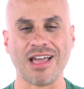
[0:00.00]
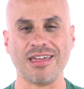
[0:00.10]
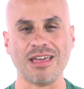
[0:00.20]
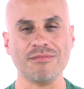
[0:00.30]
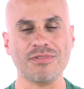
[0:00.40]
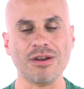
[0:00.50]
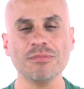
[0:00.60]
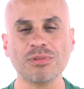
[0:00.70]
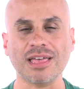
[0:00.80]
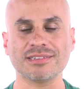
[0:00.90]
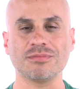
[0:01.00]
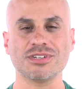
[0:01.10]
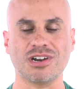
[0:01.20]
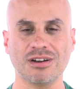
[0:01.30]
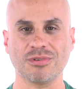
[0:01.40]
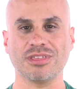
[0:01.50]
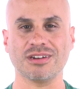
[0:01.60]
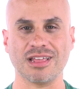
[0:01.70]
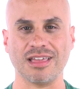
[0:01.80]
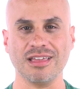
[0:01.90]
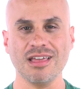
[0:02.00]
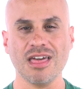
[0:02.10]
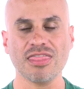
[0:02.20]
and I'm very blessed to be sharing with you today